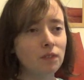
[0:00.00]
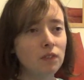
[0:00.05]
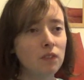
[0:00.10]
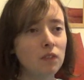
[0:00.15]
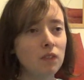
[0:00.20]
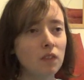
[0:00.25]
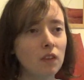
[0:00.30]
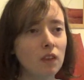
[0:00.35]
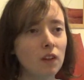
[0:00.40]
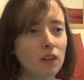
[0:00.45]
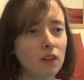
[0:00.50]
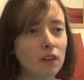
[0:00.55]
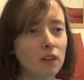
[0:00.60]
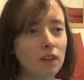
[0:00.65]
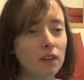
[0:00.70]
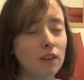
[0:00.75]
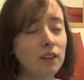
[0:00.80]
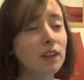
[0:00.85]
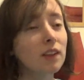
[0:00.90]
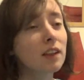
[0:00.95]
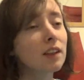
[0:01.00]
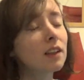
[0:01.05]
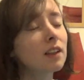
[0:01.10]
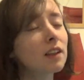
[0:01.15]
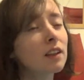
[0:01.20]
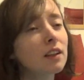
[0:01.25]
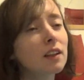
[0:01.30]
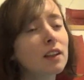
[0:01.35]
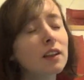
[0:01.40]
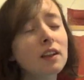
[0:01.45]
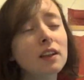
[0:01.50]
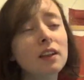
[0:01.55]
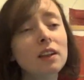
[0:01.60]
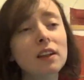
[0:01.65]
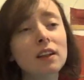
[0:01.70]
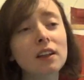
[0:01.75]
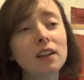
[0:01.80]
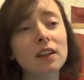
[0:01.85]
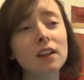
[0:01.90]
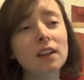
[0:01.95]

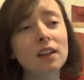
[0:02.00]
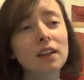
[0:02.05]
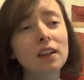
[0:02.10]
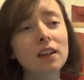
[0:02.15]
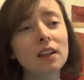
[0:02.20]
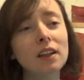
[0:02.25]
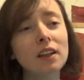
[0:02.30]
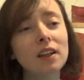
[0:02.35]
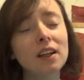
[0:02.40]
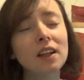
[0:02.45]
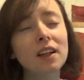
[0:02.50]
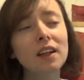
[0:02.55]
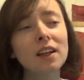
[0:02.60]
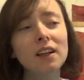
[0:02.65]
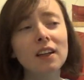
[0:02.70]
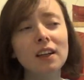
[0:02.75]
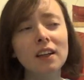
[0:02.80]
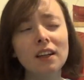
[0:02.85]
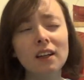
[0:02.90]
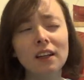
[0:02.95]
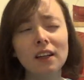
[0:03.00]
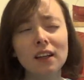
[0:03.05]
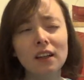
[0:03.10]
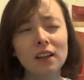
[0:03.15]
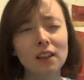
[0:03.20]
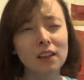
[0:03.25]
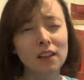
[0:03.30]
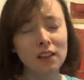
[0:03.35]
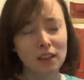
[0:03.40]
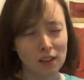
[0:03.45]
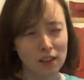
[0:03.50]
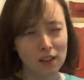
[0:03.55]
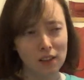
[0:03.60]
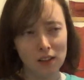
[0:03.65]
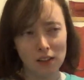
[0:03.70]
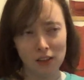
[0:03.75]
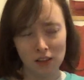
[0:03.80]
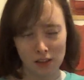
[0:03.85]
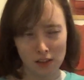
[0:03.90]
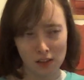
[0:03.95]

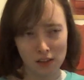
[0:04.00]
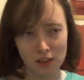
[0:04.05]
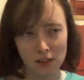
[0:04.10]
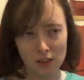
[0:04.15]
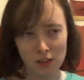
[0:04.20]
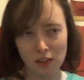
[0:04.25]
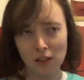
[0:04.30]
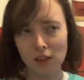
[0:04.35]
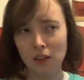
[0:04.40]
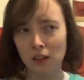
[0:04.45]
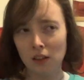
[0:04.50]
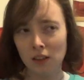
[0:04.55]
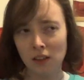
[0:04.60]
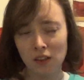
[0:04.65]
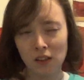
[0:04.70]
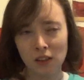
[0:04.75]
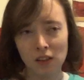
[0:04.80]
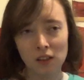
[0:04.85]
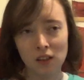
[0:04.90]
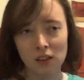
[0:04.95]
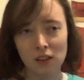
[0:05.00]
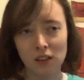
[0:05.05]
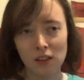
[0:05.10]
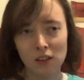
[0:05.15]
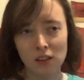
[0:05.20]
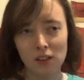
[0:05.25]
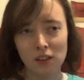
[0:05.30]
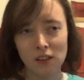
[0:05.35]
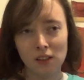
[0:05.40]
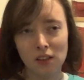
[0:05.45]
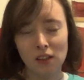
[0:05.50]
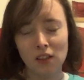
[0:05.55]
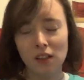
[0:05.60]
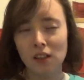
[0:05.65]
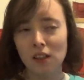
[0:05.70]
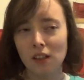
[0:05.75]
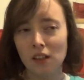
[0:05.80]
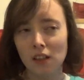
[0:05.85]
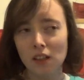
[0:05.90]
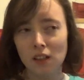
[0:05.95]

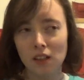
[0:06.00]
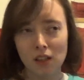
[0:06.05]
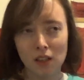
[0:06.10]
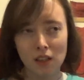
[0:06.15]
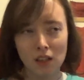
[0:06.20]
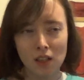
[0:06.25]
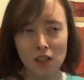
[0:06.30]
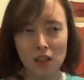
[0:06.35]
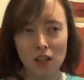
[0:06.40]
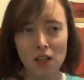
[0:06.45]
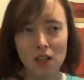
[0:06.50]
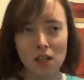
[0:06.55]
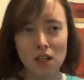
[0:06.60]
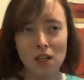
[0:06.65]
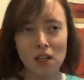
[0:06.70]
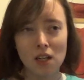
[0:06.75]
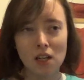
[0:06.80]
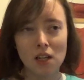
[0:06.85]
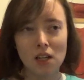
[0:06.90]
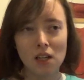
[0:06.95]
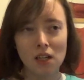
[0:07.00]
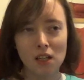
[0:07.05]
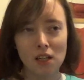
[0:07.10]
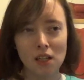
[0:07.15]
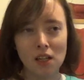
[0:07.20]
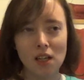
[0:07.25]
The person shown says nothing.